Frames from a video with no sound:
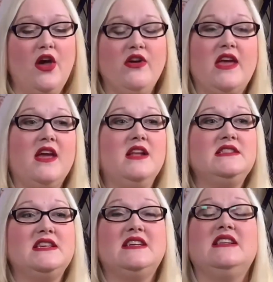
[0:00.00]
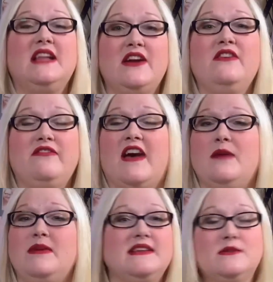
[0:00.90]
Okay, to
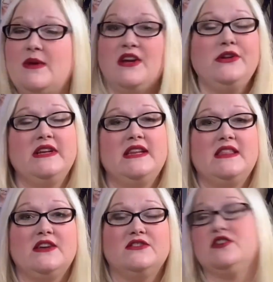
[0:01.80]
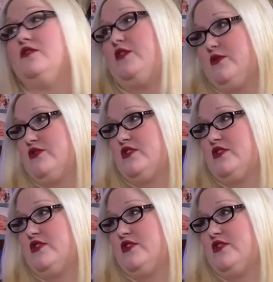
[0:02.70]
clarify, because apparently there's confusion,